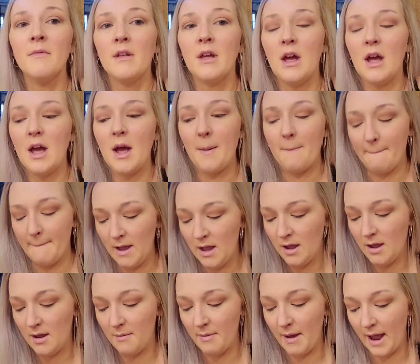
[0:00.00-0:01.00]

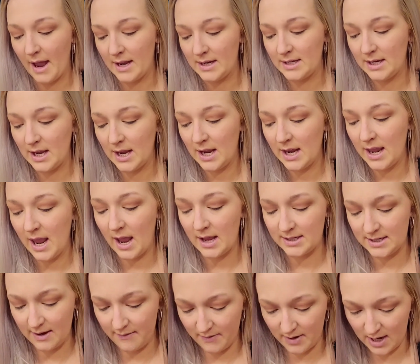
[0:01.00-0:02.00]
But yeah,
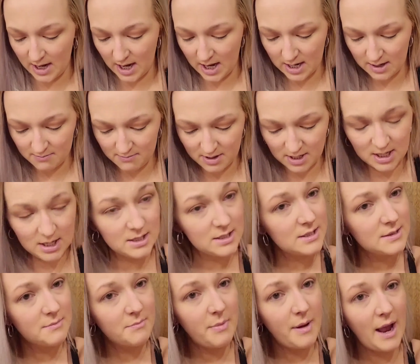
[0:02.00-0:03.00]
7-8
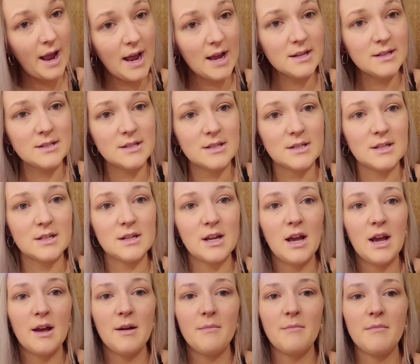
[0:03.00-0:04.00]
minutes past
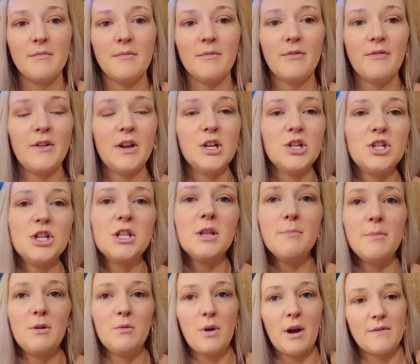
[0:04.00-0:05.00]
finishing the
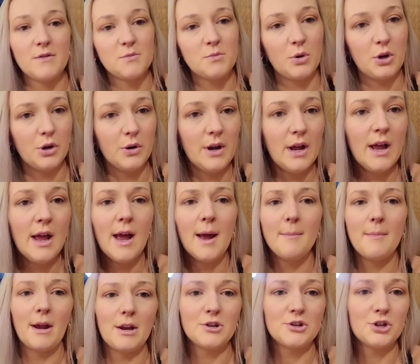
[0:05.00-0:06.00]
Midwives Brew.
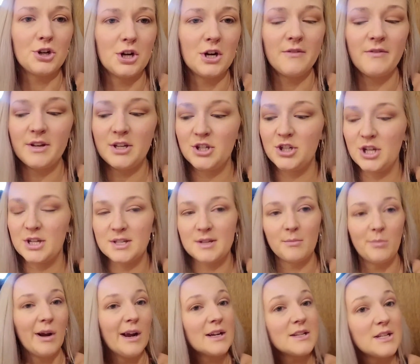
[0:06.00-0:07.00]
Not sure if it's just a
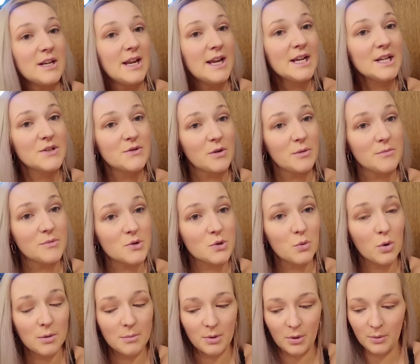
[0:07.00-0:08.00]
Braxton Hicks from
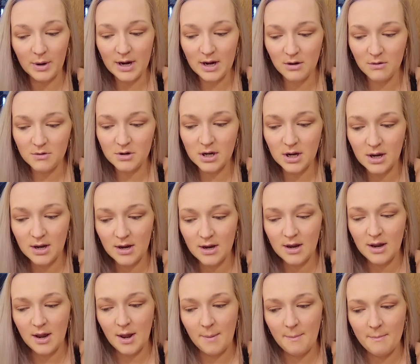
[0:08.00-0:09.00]
squirming around,
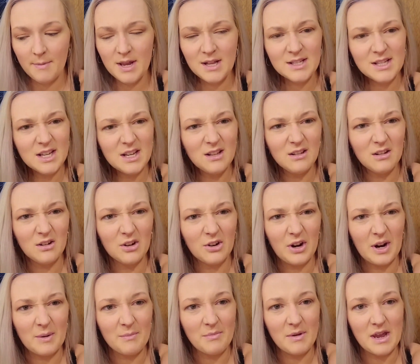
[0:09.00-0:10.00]
but it's getting a little
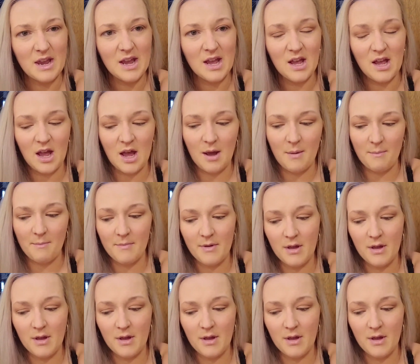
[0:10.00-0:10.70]
crampy. Yeah,